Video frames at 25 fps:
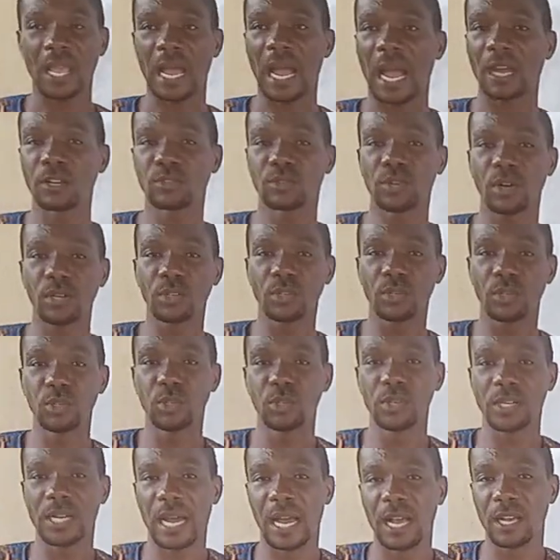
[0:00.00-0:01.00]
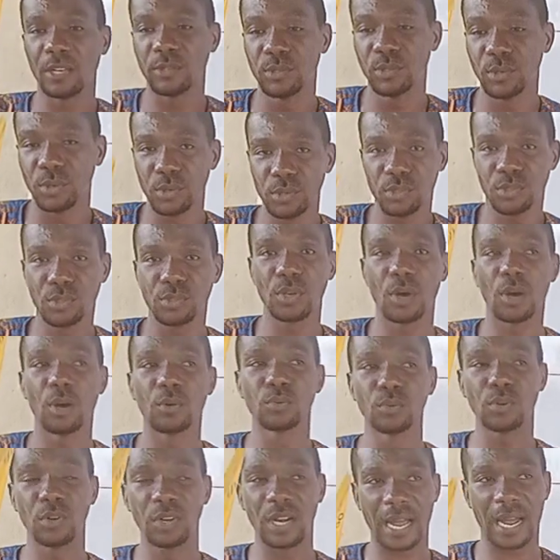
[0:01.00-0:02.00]
I told you you can use your
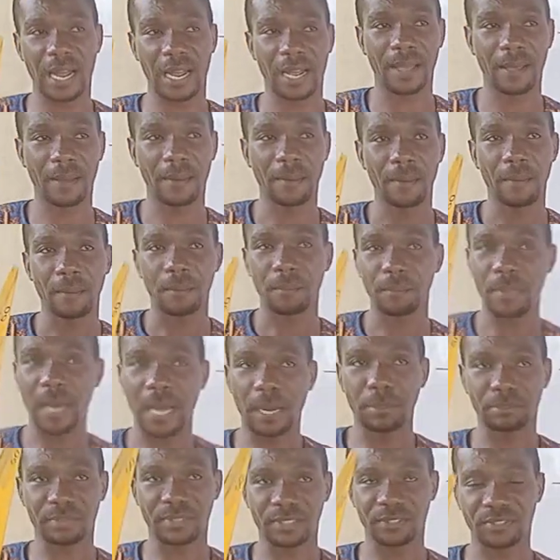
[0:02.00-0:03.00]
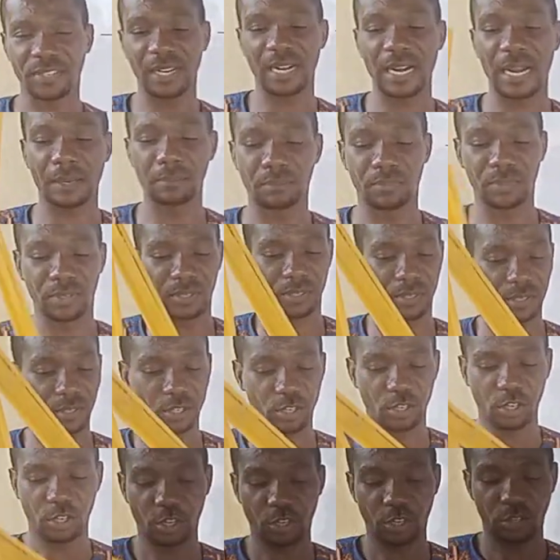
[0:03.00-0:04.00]
ruler, but preferably
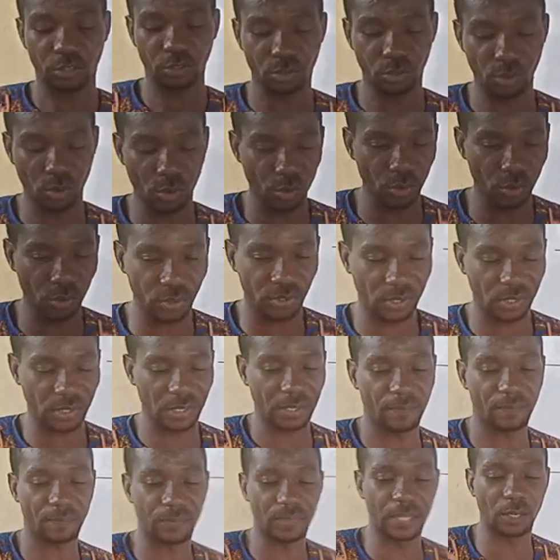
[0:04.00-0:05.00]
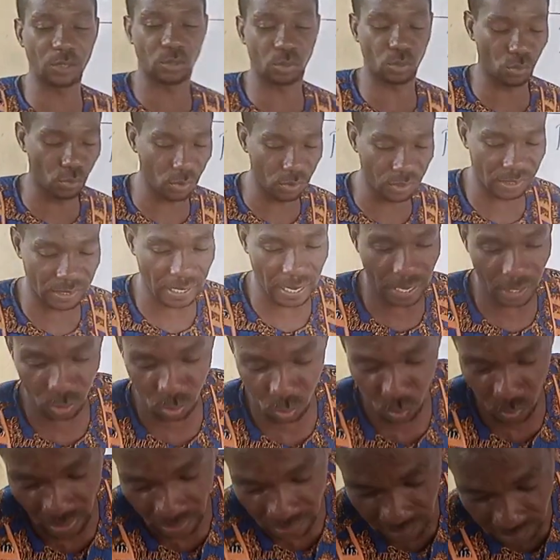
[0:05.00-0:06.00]
use the 2 set
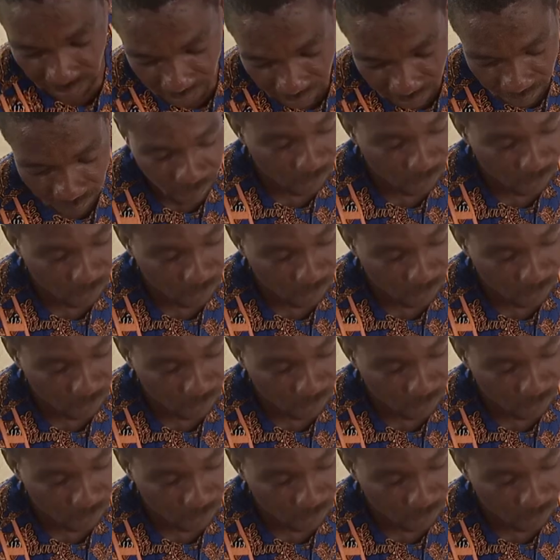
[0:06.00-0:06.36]
squares.